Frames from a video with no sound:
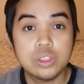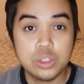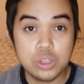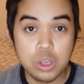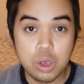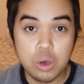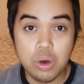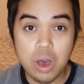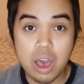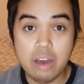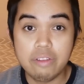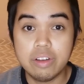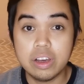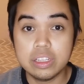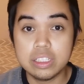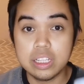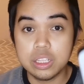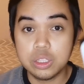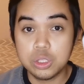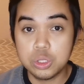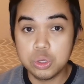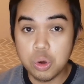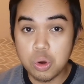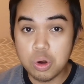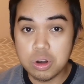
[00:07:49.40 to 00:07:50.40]
So I've got
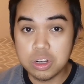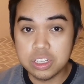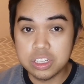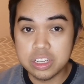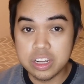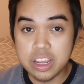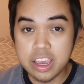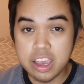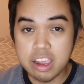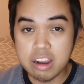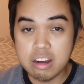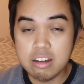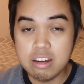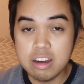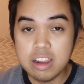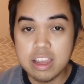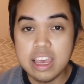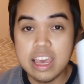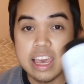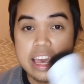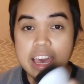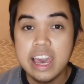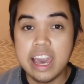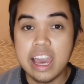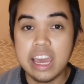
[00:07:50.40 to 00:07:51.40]
a torch here.
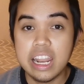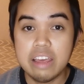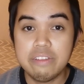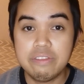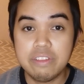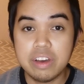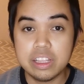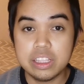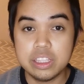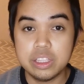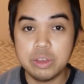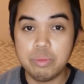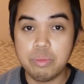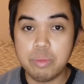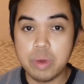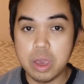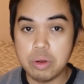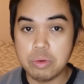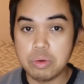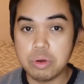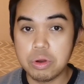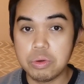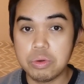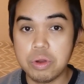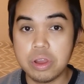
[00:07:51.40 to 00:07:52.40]
And I've got the
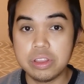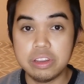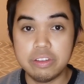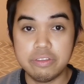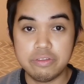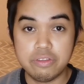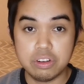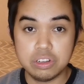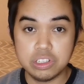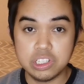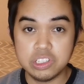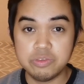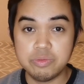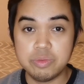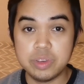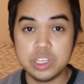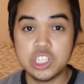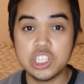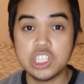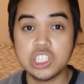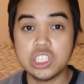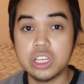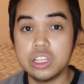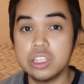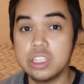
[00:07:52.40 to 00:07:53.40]
mirror right in front of
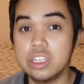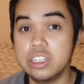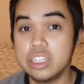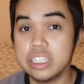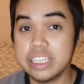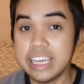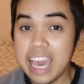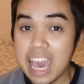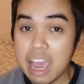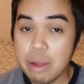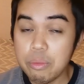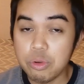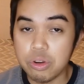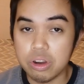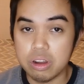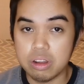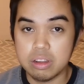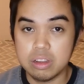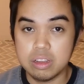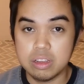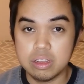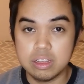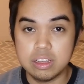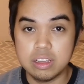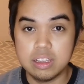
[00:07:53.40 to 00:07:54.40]
me, just under the
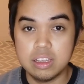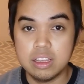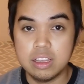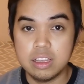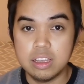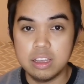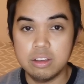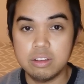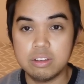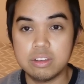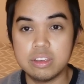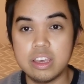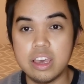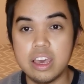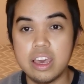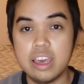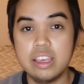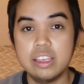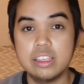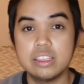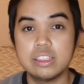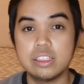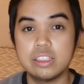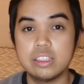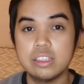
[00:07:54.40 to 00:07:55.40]
camera.
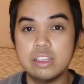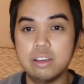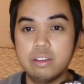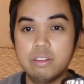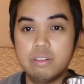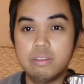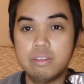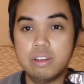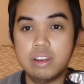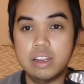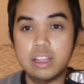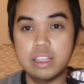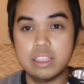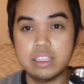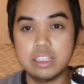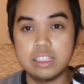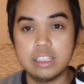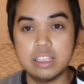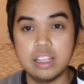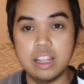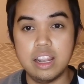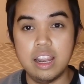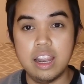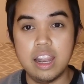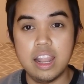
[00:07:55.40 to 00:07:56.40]
Okay, so
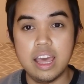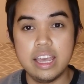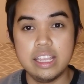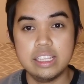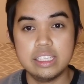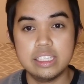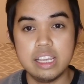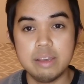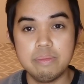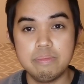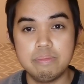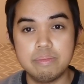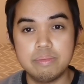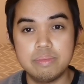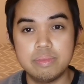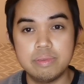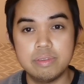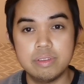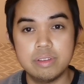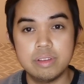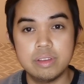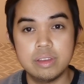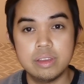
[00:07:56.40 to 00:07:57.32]
let's light up.